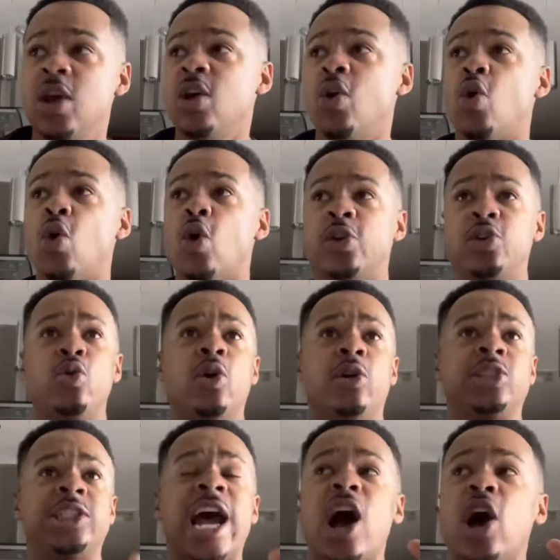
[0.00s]
or you're a
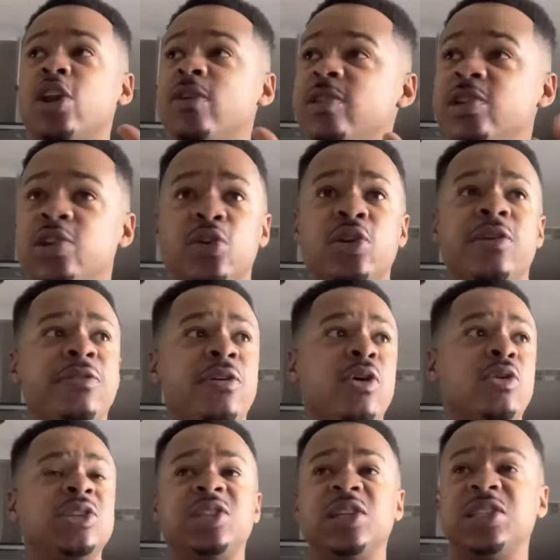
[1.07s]
child of the
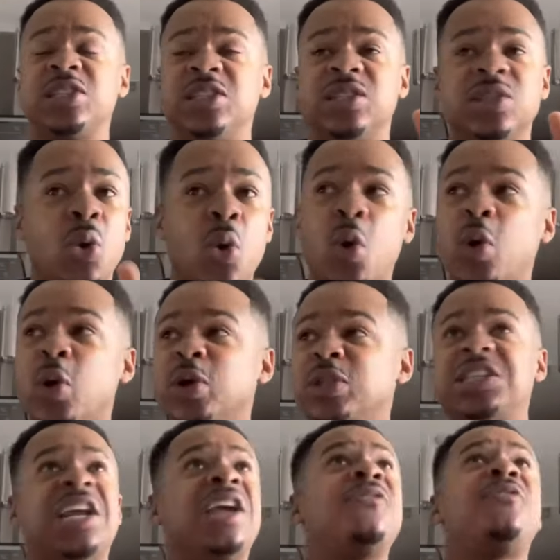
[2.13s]
universe, the
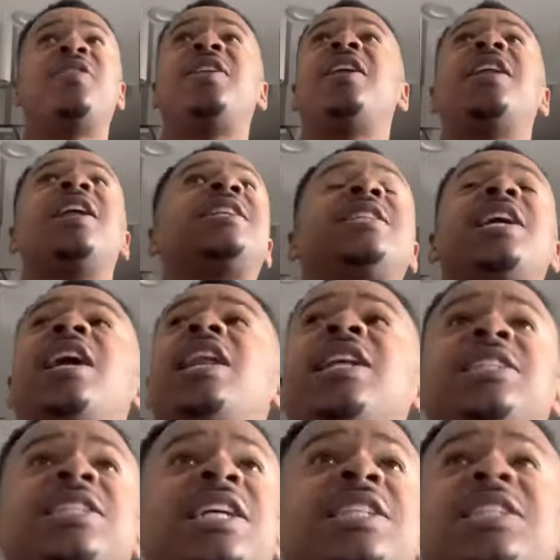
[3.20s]
source, infinite
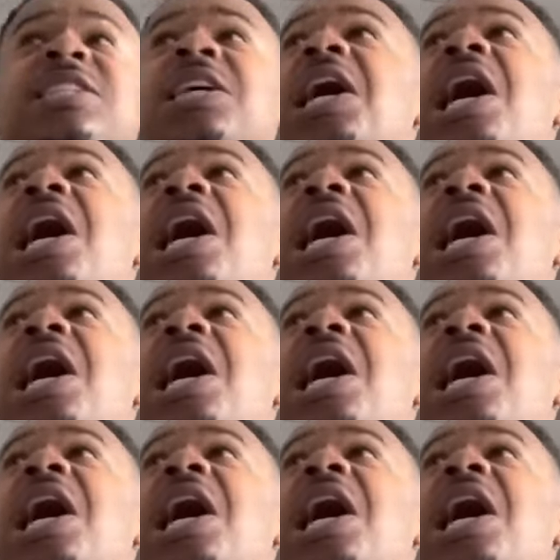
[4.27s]
intelligence, your